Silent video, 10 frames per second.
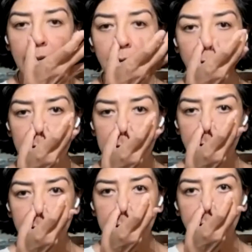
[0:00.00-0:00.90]
and ring
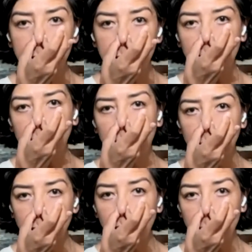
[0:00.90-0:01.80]
finger to
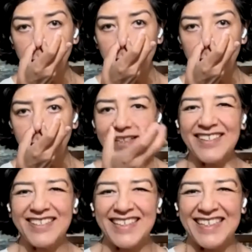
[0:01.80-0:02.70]
close both.
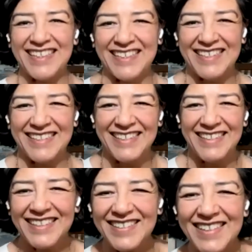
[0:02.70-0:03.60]
Okay.
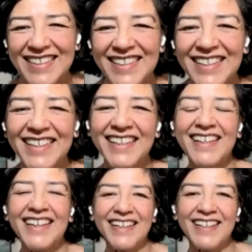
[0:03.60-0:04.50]
All right.
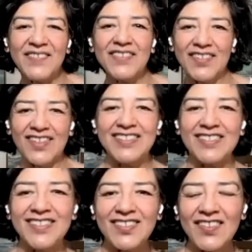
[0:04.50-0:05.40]
All right.
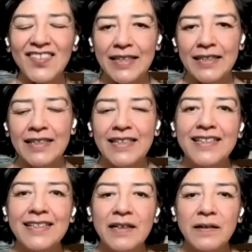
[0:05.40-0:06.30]
So just know that.
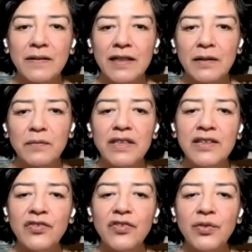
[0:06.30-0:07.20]
Now,
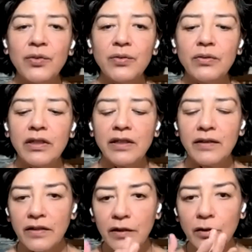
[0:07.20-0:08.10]
let's do
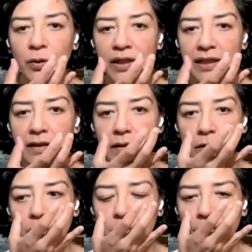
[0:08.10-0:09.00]
a quick
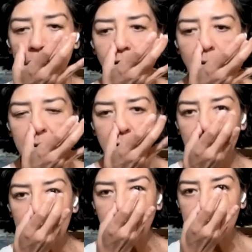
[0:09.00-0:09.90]
thumb
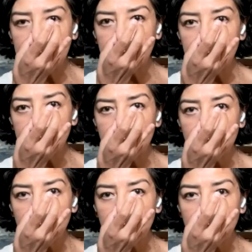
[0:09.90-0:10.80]
and ring finger.
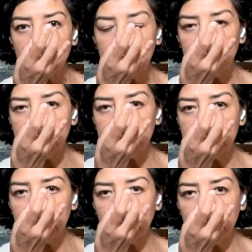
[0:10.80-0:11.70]
Okay. You can
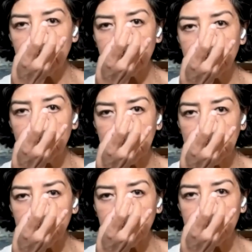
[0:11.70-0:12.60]
still breathe through your
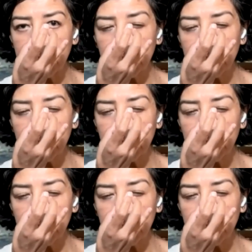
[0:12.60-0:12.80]
mouth.